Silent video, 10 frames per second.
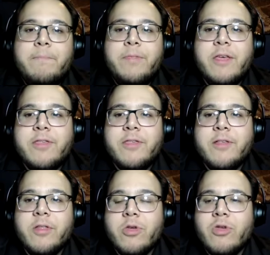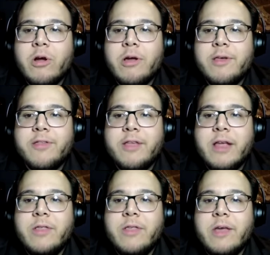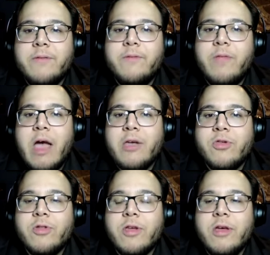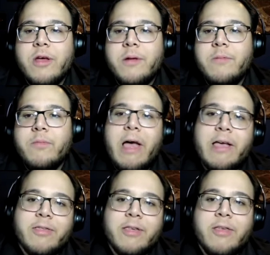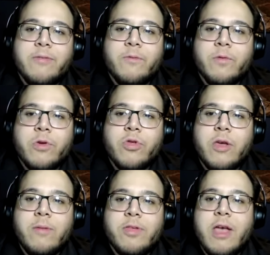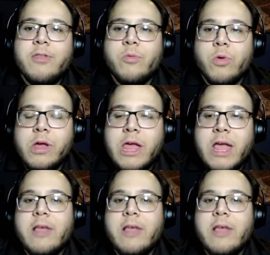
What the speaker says: This is the L'Jarius Sneed that flashed last season for the Chiefs as a rookie,